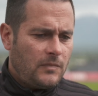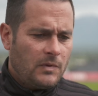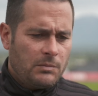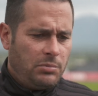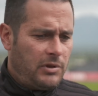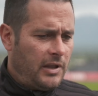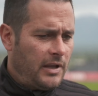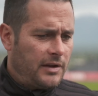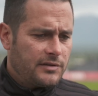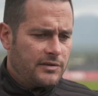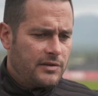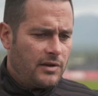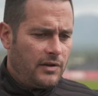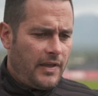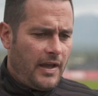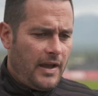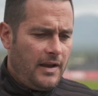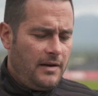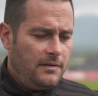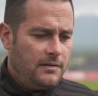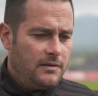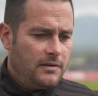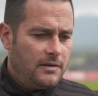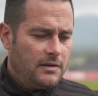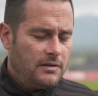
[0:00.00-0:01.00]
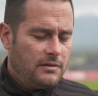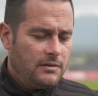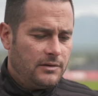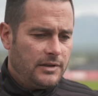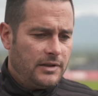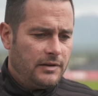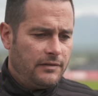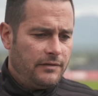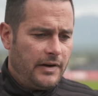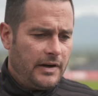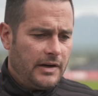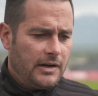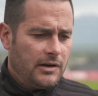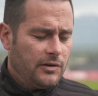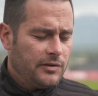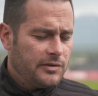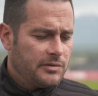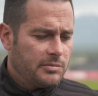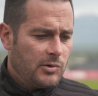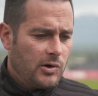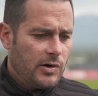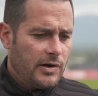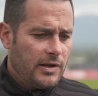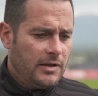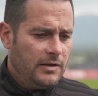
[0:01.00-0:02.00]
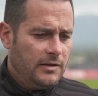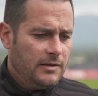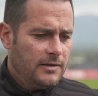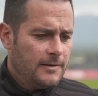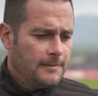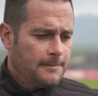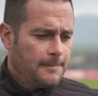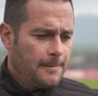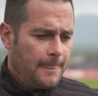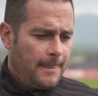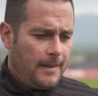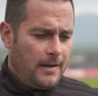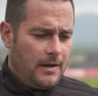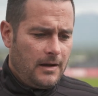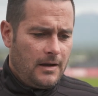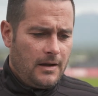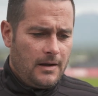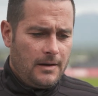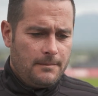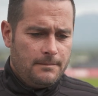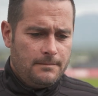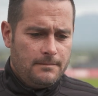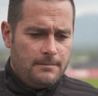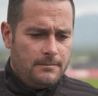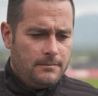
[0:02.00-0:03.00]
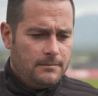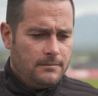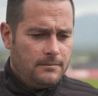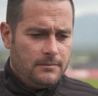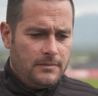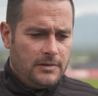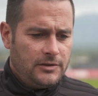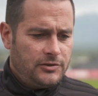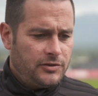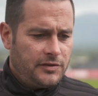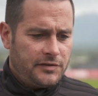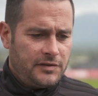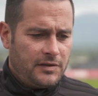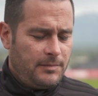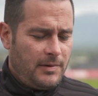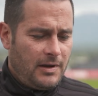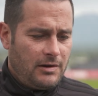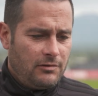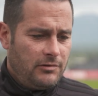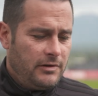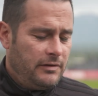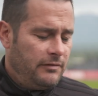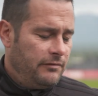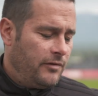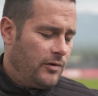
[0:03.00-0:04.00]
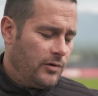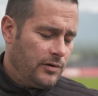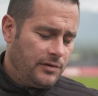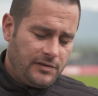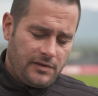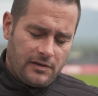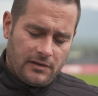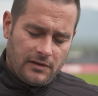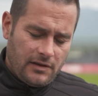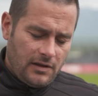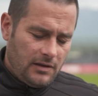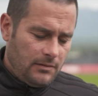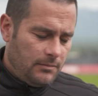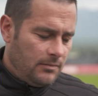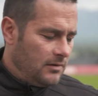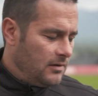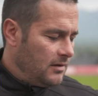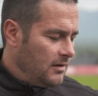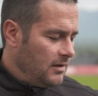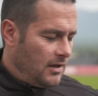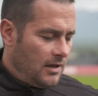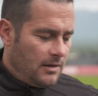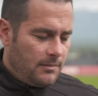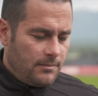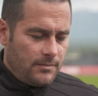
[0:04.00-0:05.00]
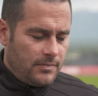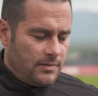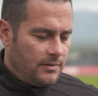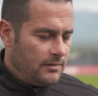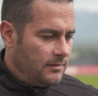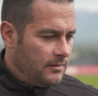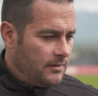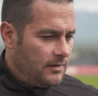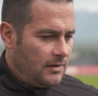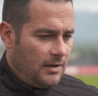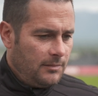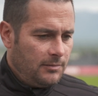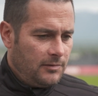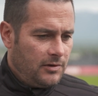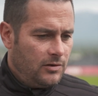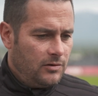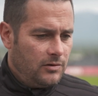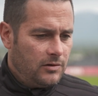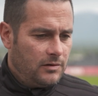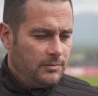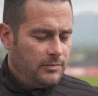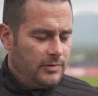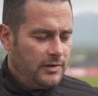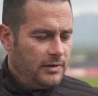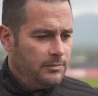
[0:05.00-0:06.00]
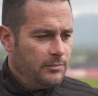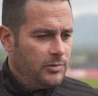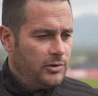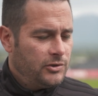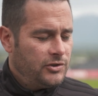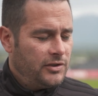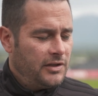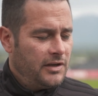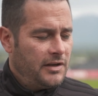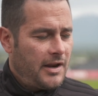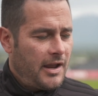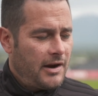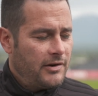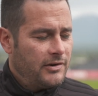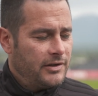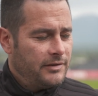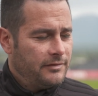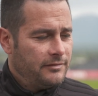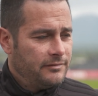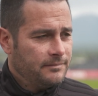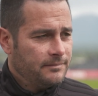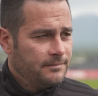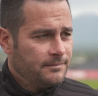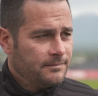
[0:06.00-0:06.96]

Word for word: players know that. Uh, we did video this morning. Um, it's just about reinforcing. Keep, keep, keep doing. Keep pushing the narrative.